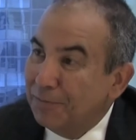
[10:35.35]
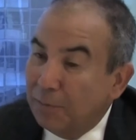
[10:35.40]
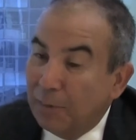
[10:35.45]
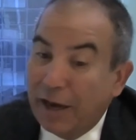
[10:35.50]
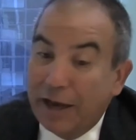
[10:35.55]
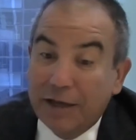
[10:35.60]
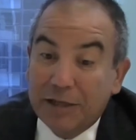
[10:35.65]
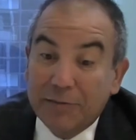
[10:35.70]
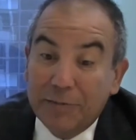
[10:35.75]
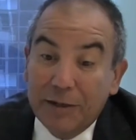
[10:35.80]

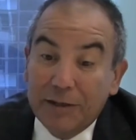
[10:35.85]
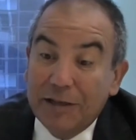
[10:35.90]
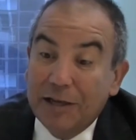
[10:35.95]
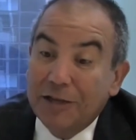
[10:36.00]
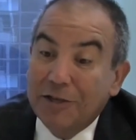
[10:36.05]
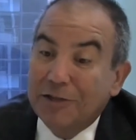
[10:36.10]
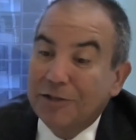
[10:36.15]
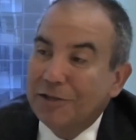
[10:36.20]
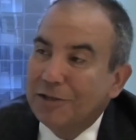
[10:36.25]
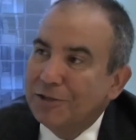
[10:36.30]
My
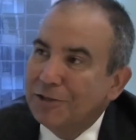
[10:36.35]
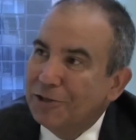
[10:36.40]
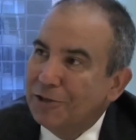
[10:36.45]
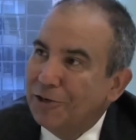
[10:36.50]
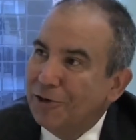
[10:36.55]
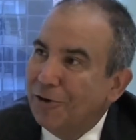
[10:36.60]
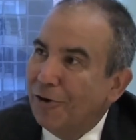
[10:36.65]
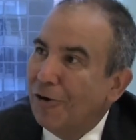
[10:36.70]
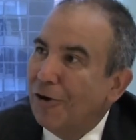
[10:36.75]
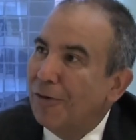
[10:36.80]
expectation is in
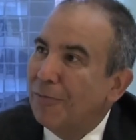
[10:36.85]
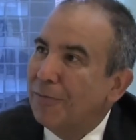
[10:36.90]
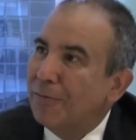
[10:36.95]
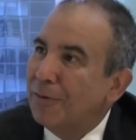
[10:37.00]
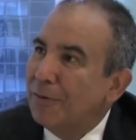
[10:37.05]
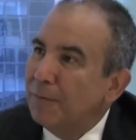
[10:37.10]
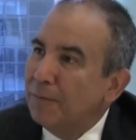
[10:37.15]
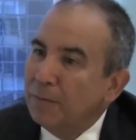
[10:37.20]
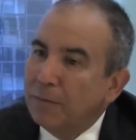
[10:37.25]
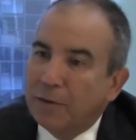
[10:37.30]
Europe
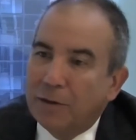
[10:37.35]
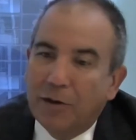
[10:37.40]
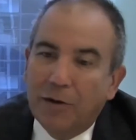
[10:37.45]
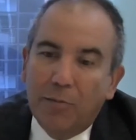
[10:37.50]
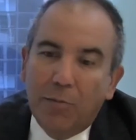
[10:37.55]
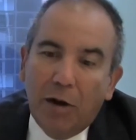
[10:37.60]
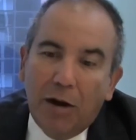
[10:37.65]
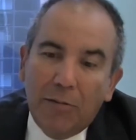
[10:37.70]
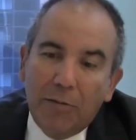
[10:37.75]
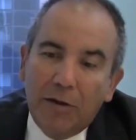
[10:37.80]
that
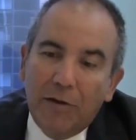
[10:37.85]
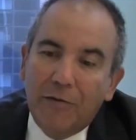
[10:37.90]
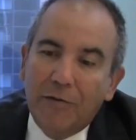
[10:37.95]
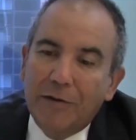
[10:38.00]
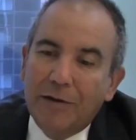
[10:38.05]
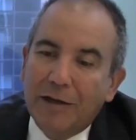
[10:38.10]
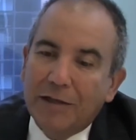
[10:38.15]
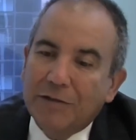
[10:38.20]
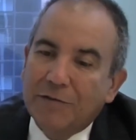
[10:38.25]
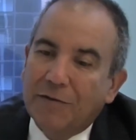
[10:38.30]
probably over
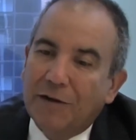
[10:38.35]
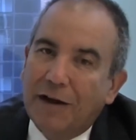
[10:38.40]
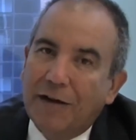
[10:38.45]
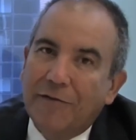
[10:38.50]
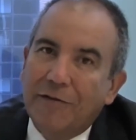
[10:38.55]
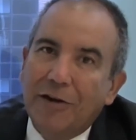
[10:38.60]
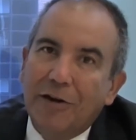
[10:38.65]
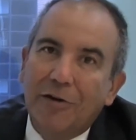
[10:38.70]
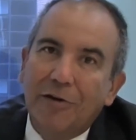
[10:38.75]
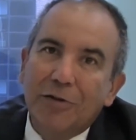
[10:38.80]
the next
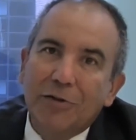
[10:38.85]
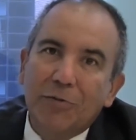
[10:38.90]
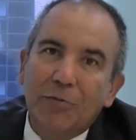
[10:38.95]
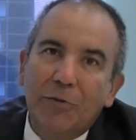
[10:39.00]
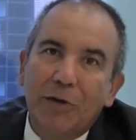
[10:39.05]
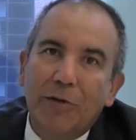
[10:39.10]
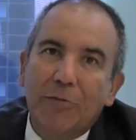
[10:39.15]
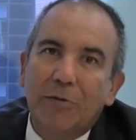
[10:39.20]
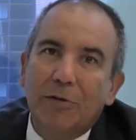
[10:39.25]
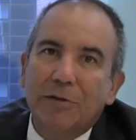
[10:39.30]
5 years,
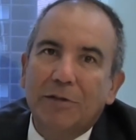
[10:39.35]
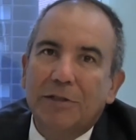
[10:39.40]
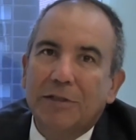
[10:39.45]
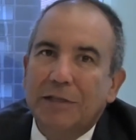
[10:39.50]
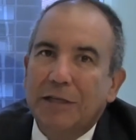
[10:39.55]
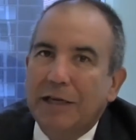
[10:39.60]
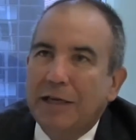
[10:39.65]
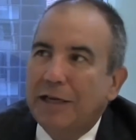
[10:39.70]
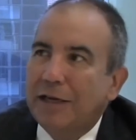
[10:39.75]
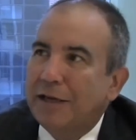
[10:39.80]
we will
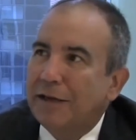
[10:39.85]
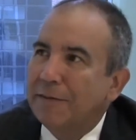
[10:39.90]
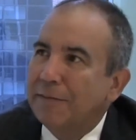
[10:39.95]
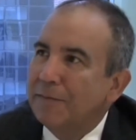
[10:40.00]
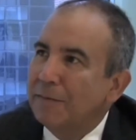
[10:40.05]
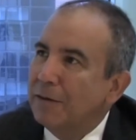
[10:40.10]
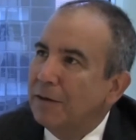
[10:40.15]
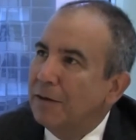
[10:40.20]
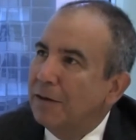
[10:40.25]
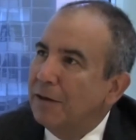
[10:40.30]
see
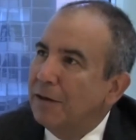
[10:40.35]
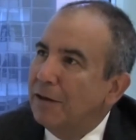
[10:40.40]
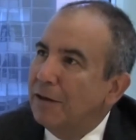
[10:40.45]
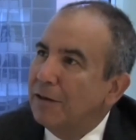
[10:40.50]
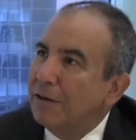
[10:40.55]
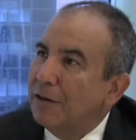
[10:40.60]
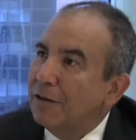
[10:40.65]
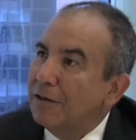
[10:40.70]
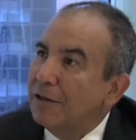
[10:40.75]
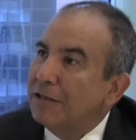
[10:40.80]

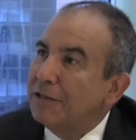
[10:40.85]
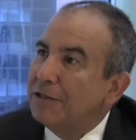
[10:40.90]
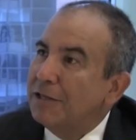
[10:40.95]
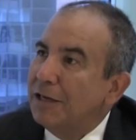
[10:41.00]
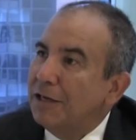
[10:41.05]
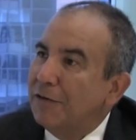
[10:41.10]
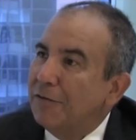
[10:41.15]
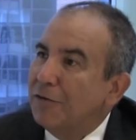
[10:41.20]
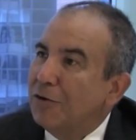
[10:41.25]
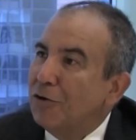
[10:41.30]
the
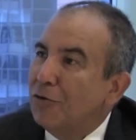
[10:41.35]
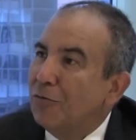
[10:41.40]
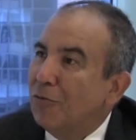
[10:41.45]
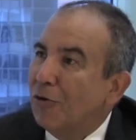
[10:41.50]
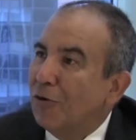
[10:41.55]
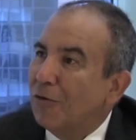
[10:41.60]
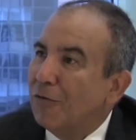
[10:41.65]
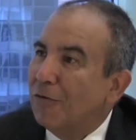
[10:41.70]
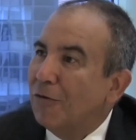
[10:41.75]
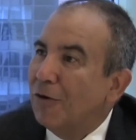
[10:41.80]
listing of new
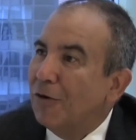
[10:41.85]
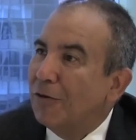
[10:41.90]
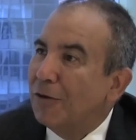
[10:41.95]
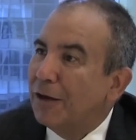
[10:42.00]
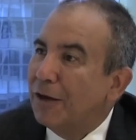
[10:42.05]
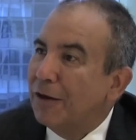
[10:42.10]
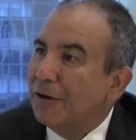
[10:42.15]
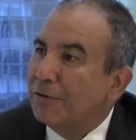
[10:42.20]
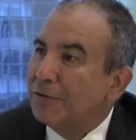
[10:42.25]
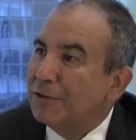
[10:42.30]

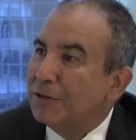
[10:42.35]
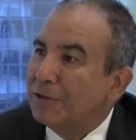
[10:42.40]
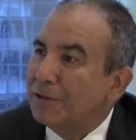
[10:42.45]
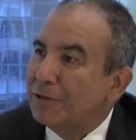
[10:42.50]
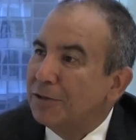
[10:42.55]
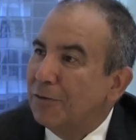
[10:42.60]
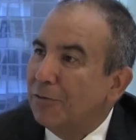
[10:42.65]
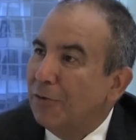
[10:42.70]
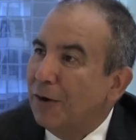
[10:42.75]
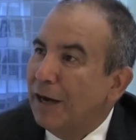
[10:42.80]
portfolios as
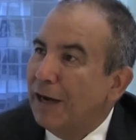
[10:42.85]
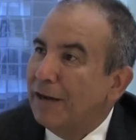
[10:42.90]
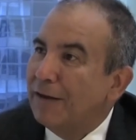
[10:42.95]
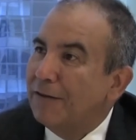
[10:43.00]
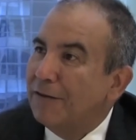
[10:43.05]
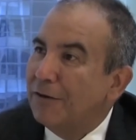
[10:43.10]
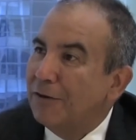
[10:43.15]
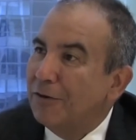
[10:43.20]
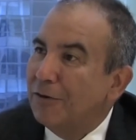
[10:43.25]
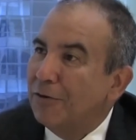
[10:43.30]
a way
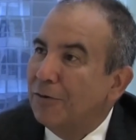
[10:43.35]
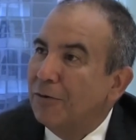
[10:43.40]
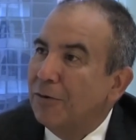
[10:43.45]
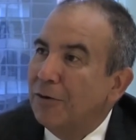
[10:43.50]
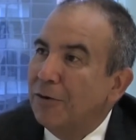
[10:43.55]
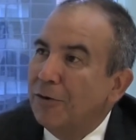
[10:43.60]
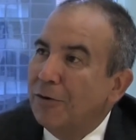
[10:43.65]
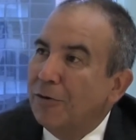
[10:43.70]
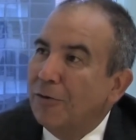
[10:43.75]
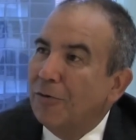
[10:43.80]
to
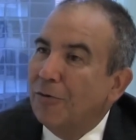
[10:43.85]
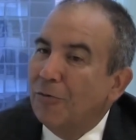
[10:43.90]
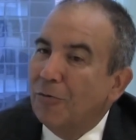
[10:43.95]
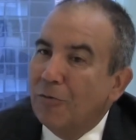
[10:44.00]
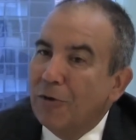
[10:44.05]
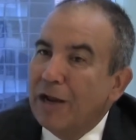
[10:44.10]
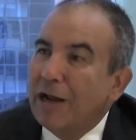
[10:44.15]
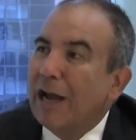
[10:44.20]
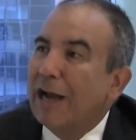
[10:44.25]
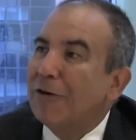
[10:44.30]

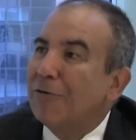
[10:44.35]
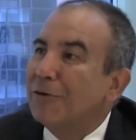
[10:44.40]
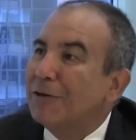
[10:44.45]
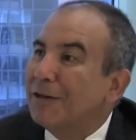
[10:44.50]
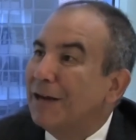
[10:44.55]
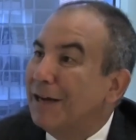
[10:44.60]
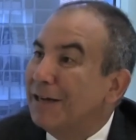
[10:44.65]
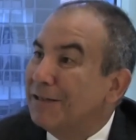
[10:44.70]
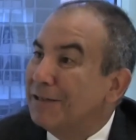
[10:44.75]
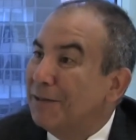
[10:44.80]

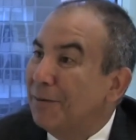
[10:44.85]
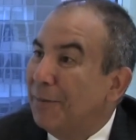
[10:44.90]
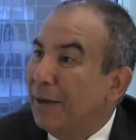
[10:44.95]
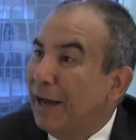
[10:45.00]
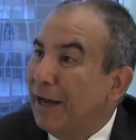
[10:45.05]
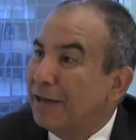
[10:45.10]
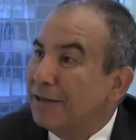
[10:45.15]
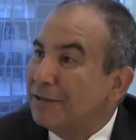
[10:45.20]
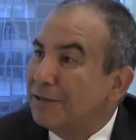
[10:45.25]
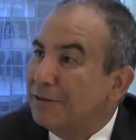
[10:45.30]
re-equitize the
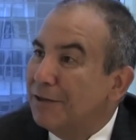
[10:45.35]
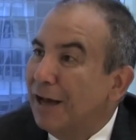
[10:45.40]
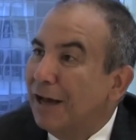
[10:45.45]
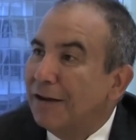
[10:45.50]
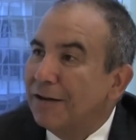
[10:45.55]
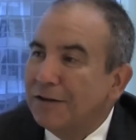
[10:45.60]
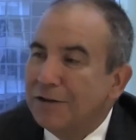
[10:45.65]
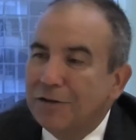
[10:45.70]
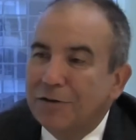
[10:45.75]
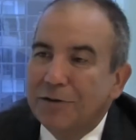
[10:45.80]
banks,
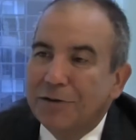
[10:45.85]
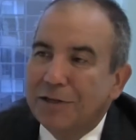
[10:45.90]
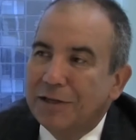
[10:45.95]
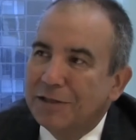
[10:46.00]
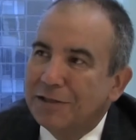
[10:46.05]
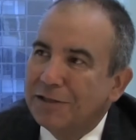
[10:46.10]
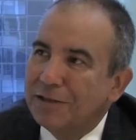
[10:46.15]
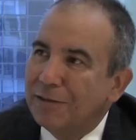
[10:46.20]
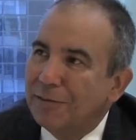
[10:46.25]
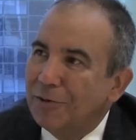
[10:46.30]
not too
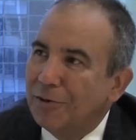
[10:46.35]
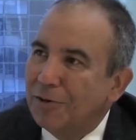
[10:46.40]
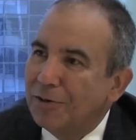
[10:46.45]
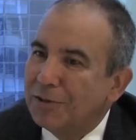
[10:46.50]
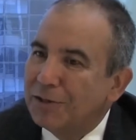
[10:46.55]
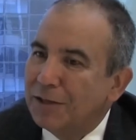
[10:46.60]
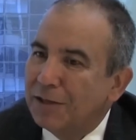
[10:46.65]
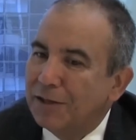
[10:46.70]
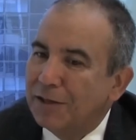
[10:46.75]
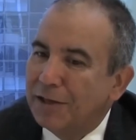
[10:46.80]
dissimilar
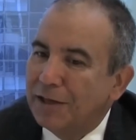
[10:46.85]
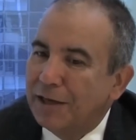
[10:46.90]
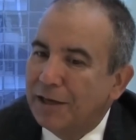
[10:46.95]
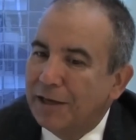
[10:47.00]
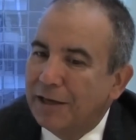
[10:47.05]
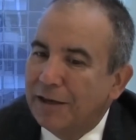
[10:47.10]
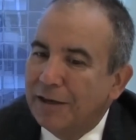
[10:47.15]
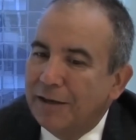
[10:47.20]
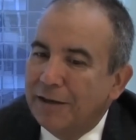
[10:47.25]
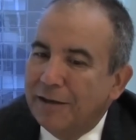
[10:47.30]
to
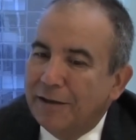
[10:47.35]
the